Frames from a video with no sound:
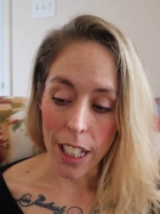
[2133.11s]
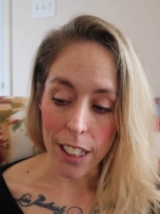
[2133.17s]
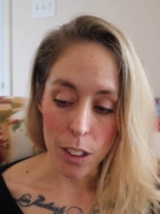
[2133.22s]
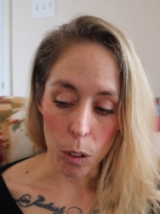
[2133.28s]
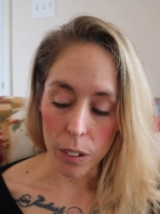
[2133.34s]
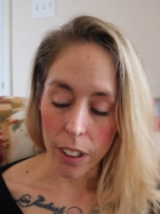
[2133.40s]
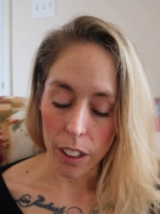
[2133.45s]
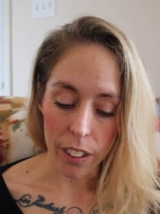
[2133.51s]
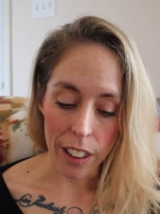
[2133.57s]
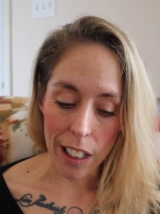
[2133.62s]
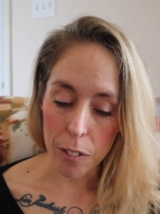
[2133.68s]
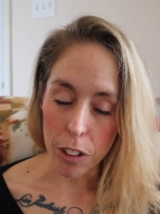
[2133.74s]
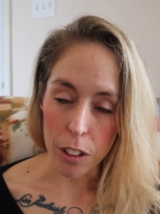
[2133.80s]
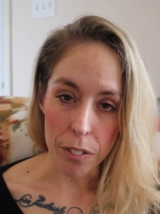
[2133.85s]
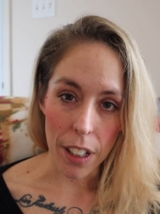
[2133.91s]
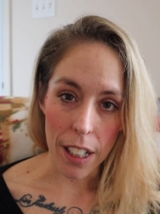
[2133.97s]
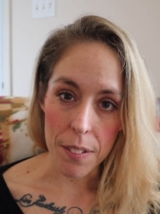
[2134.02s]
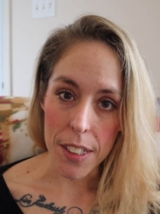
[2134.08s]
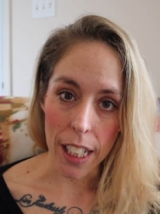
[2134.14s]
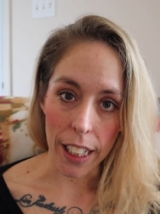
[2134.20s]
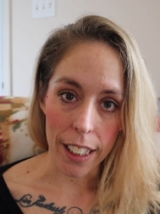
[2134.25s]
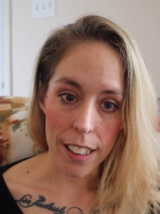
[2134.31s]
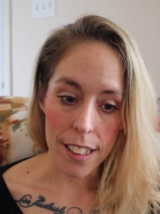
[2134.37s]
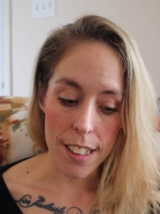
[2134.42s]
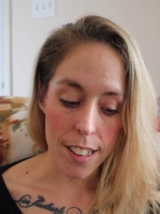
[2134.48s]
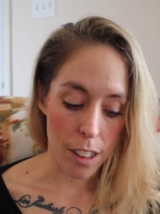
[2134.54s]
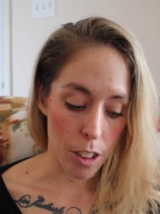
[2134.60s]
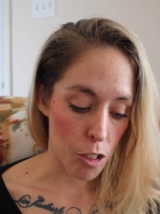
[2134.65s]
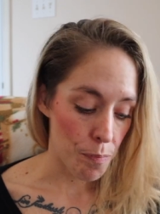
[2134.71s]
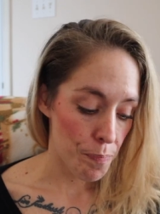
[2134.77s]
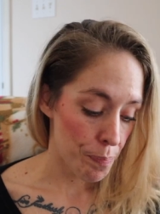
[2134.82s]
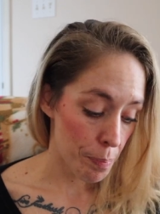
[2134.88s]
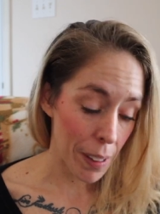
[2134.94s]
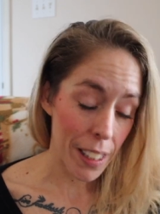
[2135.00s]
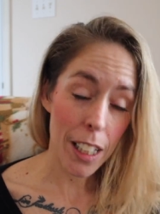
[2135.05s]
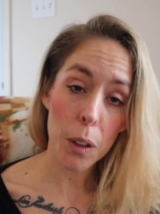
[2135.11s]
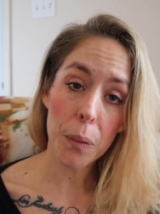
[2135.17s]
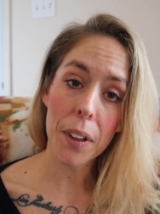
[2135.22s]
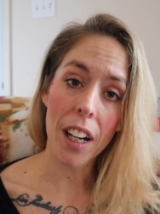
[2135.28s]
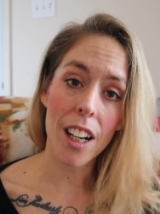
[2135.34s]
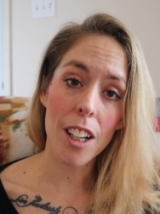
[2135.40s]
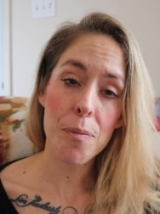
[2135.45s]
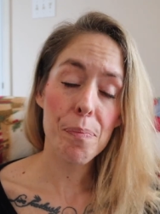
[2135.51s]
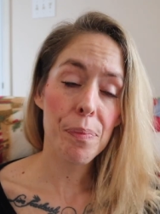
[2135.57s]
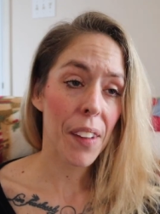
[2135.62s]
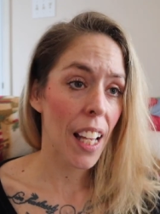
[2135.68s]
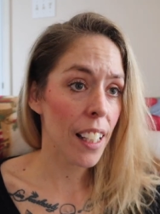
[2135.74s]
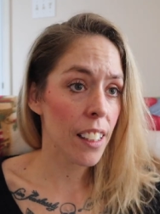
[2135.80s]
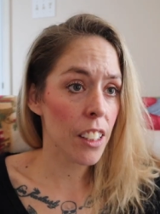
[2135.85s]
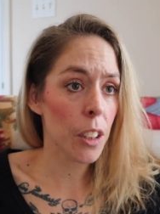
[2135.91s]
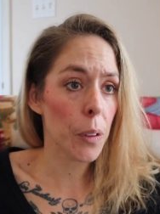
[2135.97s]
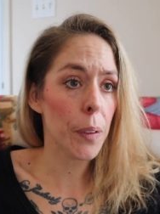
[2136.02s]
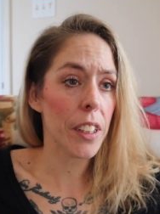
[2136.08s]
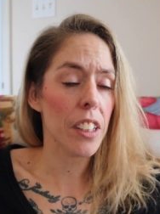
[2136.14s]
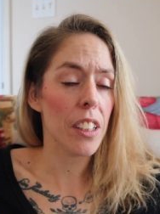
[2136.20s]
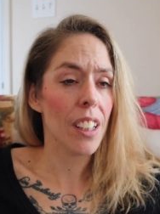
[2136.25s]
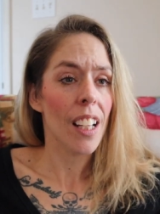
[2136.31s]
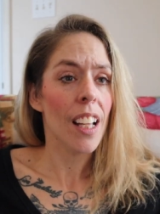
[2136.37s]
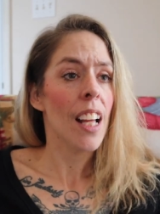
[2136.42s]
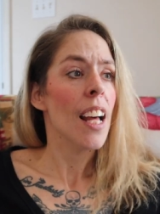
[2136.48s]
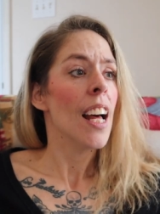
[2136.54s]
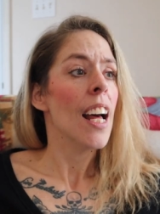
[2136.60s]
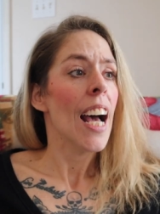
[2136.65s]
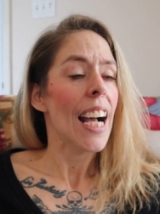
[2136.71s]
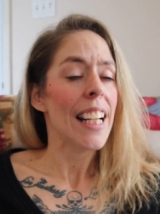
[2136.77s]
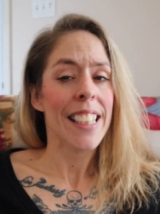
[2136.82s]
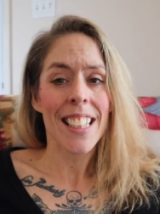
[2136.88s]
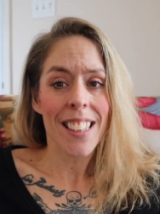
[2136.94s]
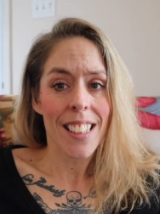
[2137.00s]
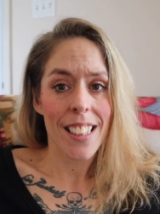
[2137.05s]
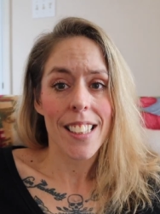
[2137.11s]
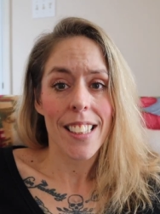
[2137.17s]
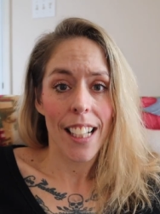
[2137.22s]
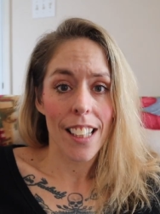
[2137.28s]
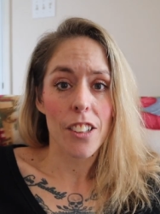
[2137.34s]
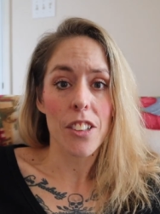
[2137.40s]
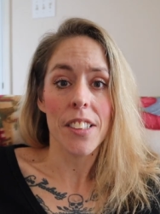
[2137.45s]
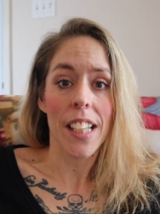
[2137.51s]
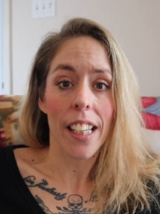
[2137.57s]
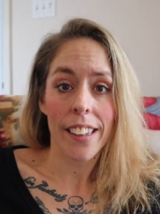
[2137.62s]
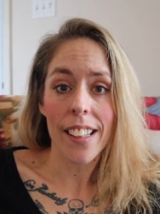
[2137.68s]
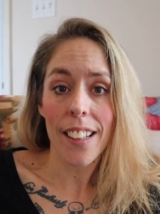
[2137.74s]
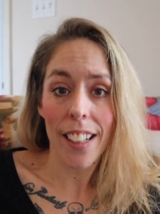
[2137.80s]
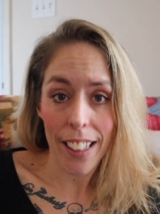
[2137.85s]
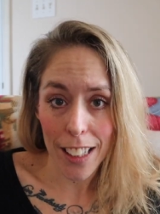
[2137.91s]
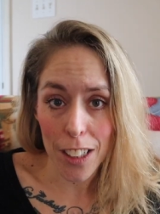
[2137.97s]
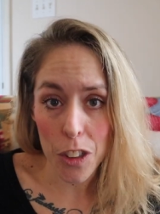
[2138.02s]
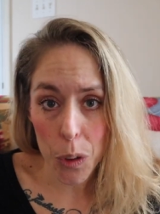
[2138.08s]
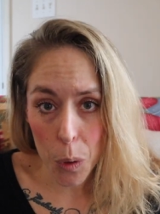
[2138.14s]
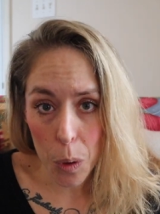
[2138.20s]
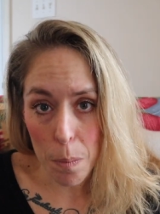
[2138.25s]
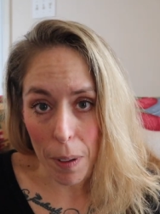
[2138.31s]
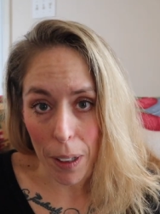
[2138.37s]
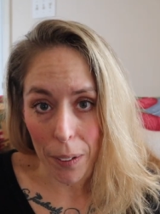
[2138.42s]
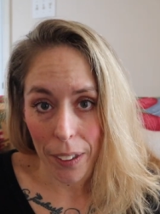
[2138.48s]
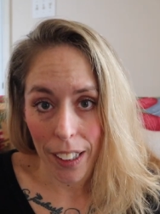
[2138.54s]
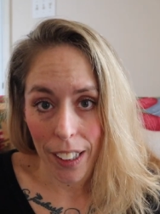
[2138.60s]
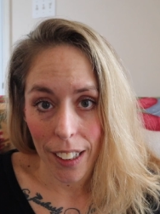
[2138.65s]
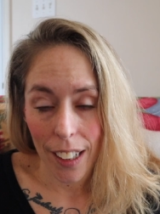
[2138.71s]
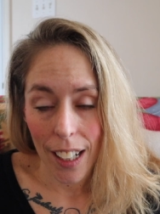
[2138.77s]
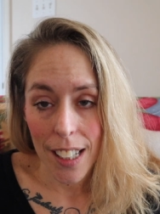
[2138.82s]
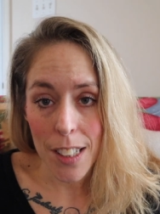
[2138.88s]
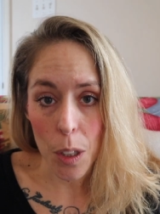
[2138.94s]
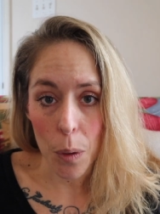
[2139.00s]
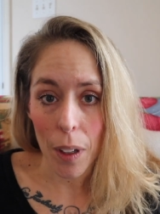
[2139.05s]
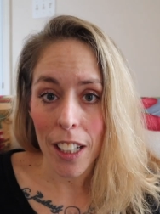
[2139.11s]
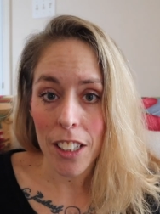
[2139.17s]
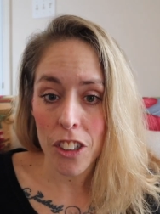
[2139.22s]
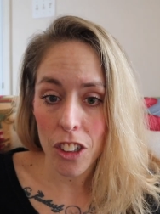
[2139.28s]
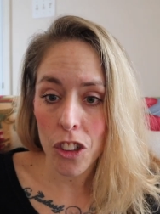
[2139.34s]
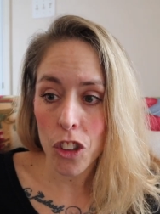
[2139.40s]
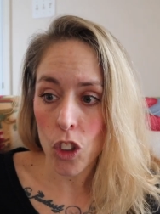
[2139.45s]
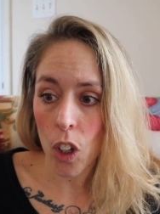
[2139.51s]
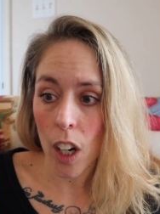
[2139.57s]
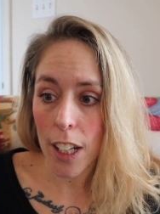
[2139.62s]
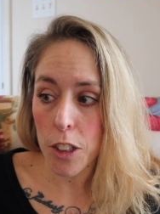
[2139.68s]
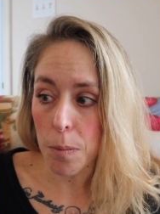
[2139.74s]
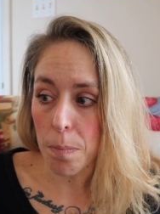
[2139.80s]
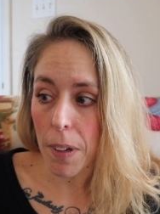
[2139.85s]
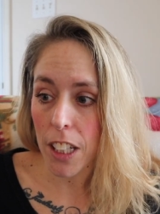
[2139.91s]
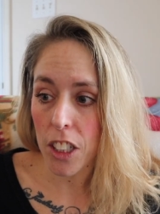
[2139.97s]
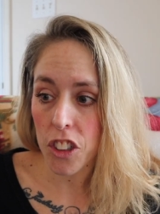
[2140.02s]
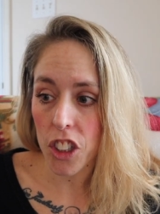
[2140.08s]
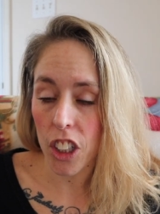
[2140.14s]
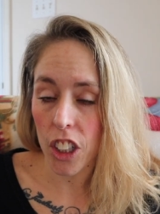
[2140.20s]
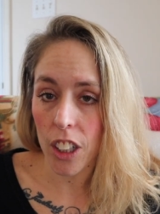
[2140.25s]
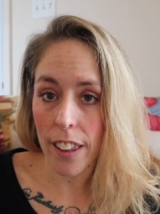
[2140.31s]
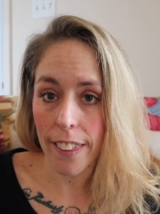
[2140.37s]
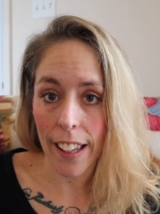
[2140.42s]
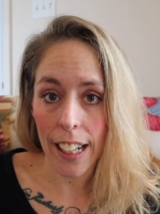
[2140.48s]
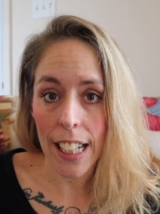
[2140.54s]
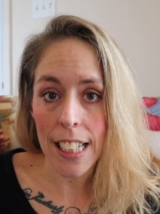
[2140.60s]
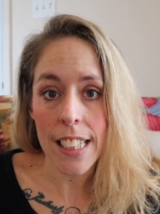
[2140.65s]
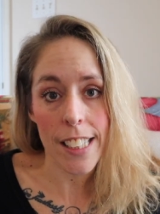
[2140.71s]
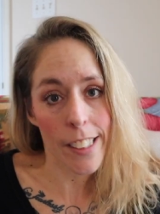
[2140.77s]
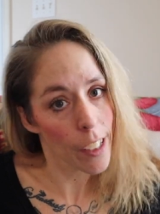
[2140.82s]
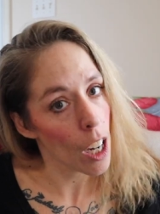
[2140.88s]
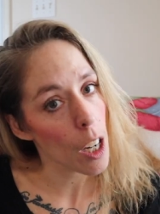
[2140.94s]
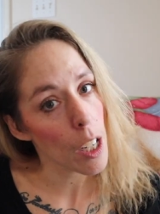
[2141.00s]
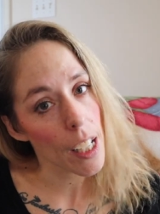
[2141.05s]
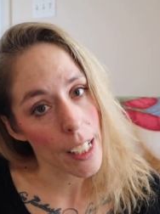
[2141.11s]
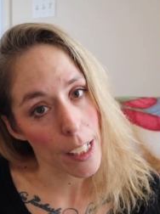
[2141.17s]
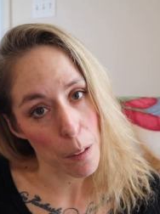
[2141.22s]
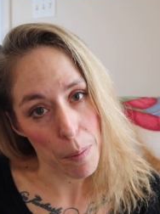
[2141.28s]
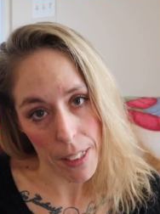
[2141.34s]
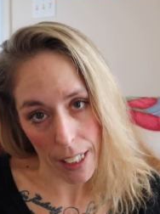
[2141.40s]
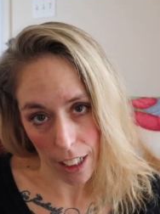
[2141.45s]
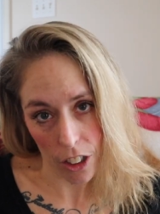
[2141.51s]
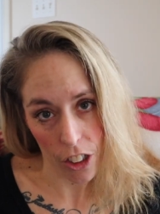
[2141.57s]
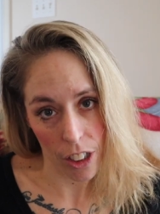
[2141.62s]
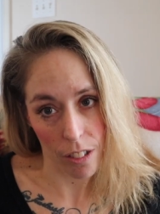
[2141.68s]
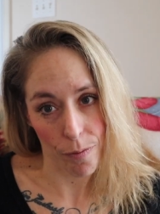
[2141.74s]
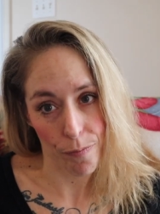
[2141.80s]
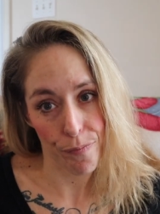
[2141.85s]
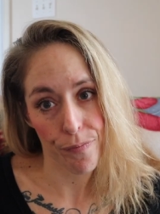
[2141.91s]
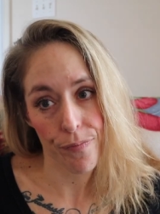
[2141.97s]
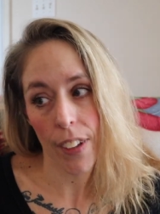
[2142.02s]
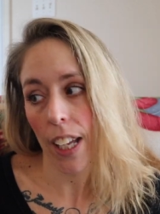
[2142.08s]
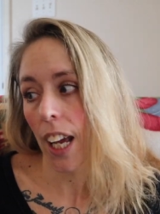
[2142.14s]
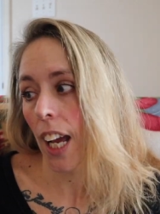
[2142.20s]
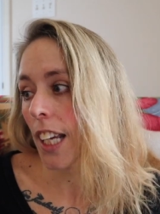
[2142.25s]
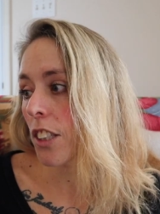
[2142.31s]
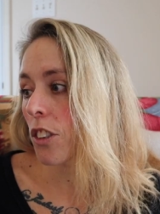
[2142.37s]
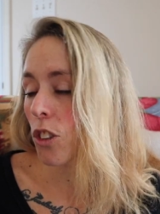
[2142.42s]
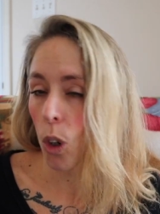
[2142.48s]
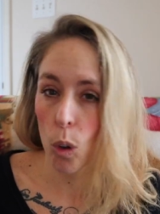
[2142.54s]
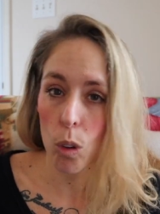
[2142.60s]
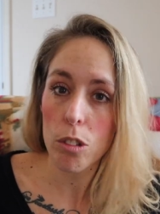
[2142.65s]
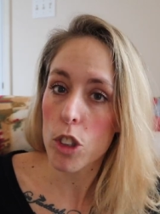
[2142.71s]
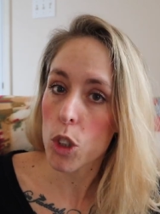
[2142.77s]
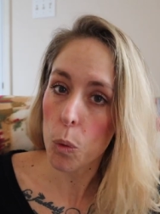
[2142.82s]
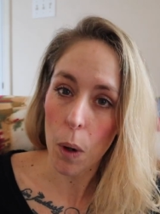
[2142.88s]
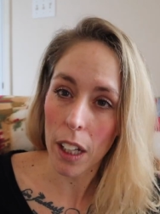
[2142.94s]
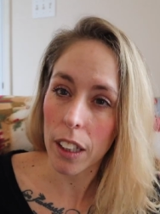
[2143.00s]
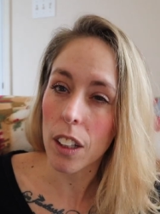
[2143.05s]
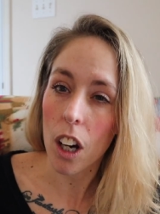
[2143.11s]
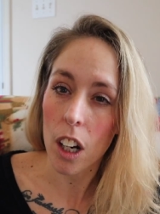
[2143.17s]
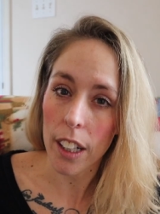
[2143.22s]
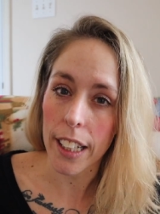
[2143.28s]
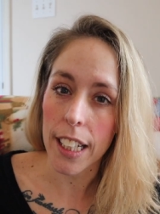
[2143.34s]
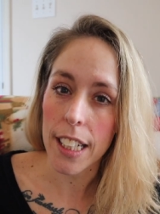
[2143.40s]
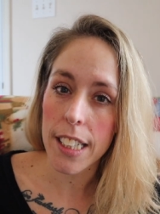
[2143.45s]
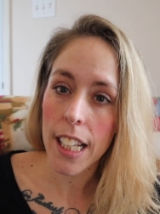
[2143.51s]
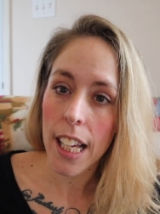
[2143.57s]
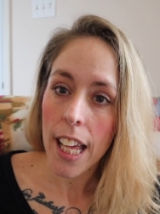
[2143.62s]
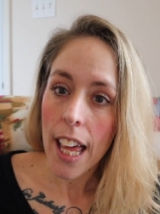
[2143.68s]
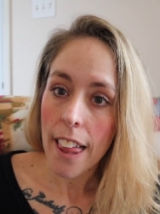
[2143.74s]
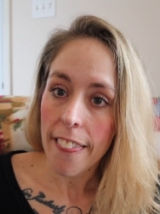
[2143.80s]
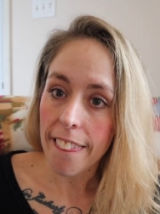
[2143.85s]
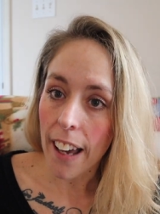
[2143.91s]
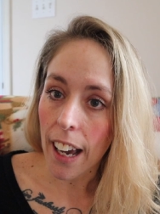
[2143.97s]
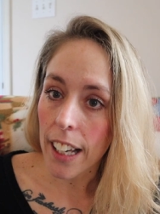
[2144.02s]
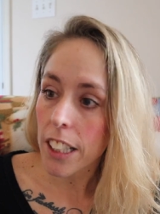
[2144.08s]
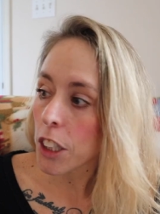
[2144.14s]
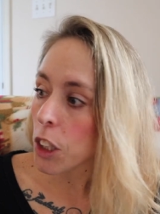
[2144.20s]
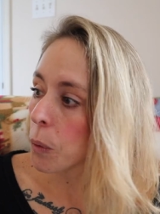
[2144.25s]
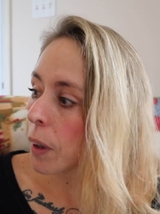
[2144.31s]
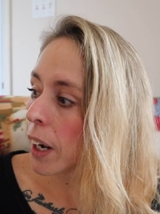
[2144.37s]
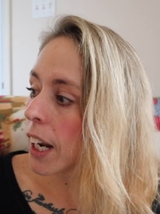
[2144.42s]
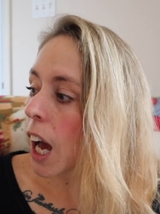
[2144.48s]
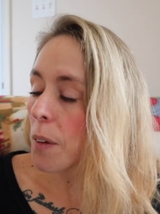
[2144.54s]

I don't doubt that for five seconds. So, but here we are. And you know what? At the end of the day, there's nothing I can do about it. So I just try to make sure that it's not an obsession, that I don't dwell on it, that, you know what?